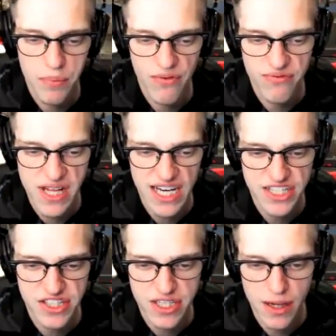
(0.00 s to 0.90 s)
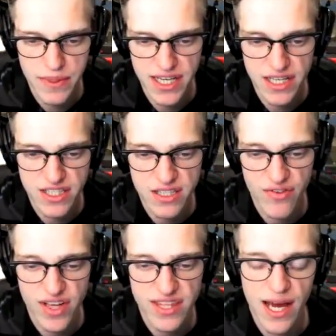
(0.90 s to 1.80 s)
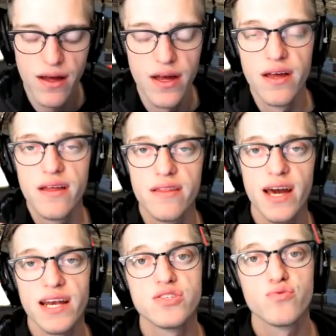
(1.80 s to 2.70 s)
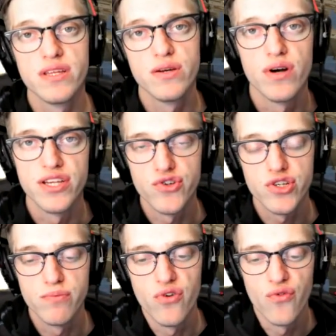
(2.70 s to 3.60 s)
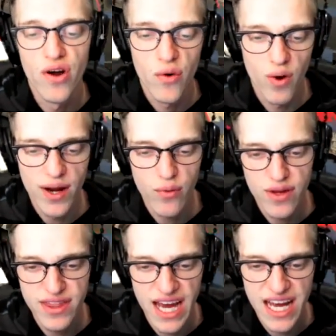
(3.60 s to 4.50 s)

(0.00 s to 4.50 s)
flashes coming in and stuff like that. That is really when you should move. Right when that